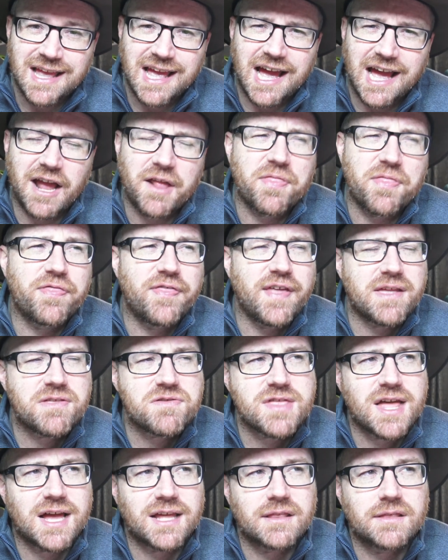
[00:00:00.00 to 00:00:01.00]
I
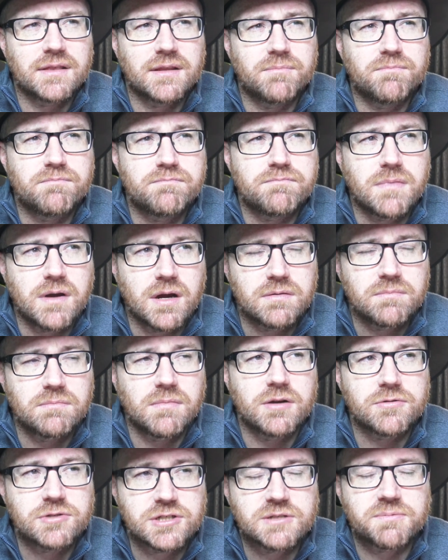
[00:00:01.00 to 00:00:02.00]
think that
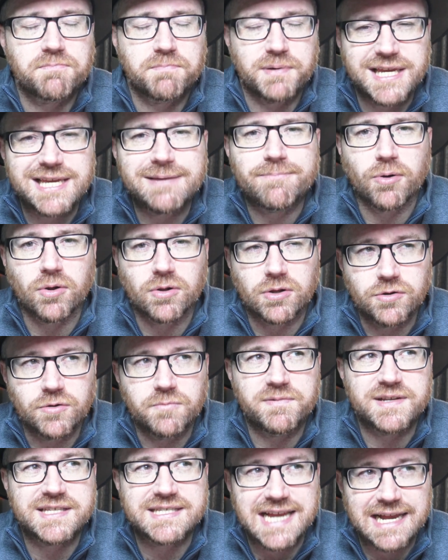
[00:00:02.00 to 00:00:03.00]
most people who
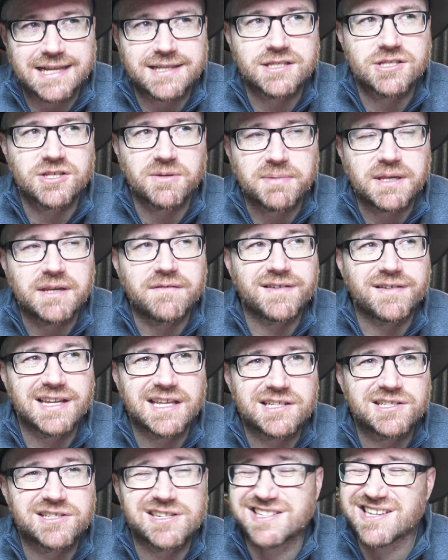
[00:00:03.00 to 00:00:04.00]
pretend to be
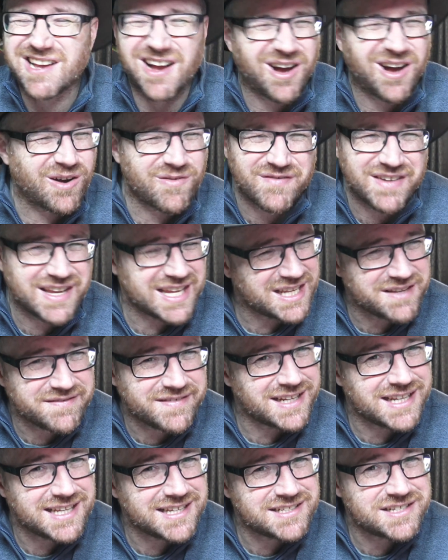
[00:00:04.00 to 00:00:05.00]
religious aren't really
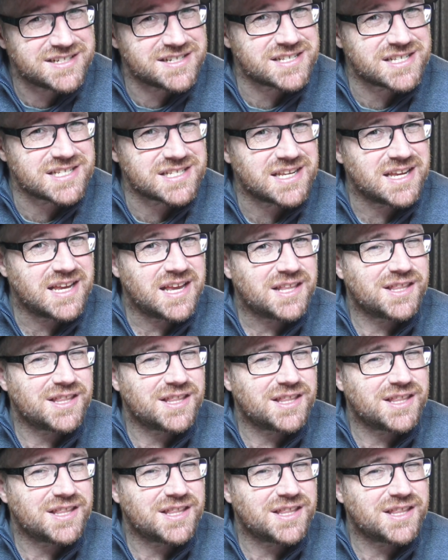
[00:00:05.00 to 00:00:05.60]
religious.